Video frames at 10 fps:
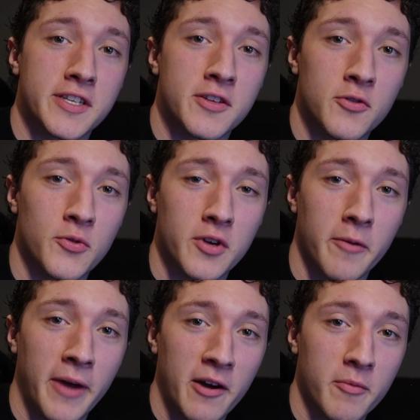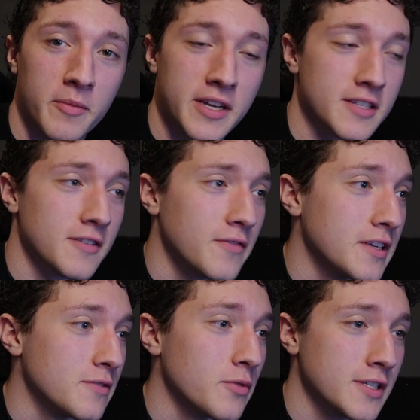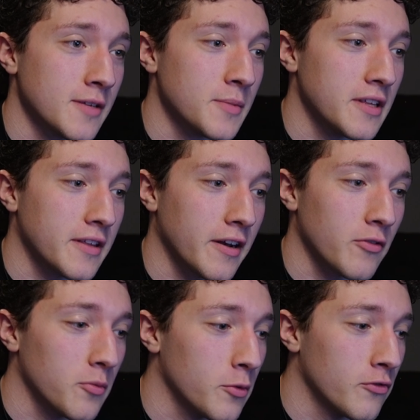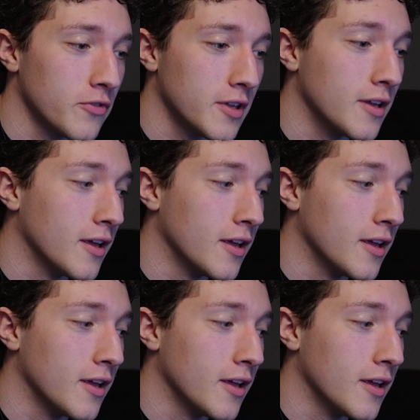to come out because of these wisdom teeth getting removed.